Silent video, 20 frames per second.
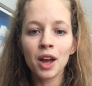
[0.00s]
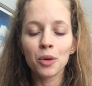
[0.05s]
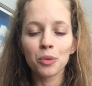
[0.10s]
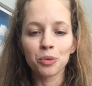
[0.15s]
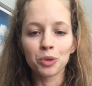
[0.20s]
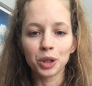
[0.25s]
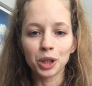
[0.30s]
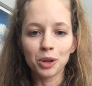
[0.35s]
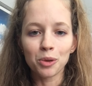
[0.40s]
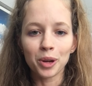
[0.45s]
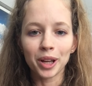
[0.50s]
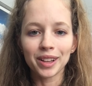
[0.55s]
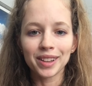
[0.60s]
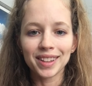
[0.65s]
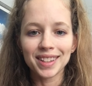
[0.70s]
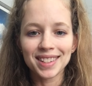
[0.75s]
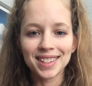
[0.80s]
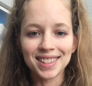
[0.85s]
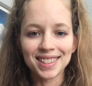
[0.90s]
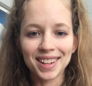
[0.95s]
Really
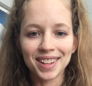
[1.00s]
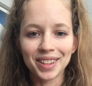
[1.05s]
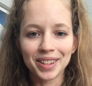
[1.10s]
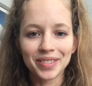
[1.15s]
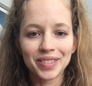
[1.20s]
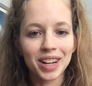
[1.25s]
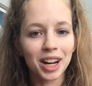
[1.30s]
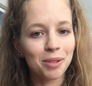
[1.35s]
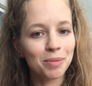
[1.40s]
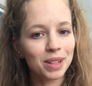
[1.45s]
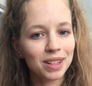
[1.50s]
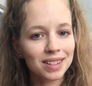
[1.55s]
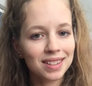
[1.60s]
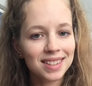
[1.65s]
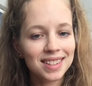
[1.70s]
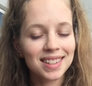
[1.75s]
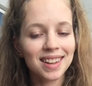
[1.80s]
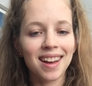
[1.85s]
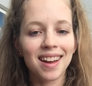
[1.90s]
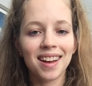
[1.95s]
quickly, since I love
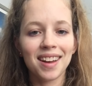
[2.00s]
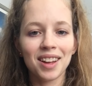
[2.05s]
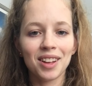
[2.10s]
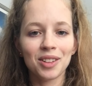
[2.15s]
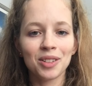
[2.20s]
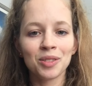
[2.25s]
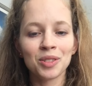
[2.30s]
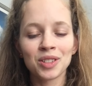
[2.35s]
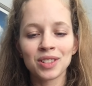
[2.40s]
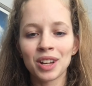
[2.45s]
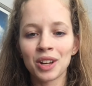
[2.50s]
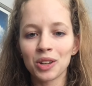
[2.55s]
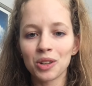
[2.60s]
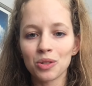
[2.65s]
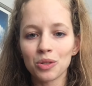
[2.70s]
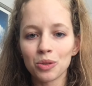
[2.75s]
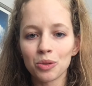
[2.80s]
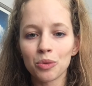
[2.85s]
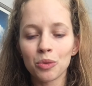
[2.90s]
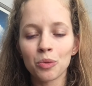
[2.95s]
diamonds, I'll tell
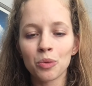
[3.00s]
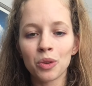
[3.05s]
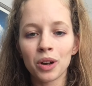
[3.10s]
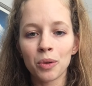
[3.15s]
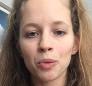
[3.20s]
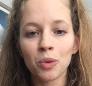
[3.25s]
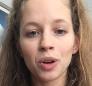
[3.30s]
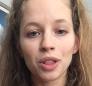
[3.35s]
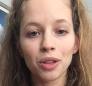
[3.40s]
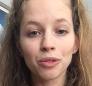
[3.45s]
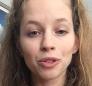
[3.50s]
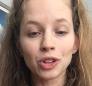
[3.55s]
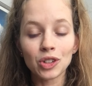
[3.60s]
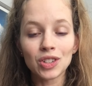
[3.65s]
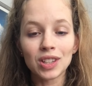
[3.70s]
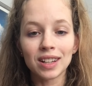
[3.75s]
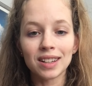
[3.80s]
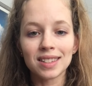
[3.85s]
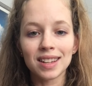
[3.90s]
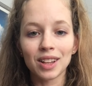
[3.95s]
you what one of the first
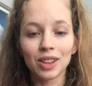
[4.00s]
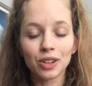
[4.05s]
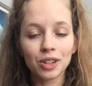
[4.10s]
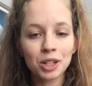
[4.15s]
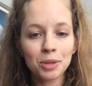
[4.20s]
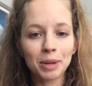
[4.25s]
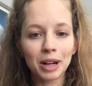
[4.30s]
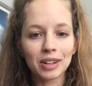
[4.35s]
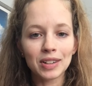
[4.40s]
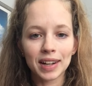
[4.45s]
things I learned about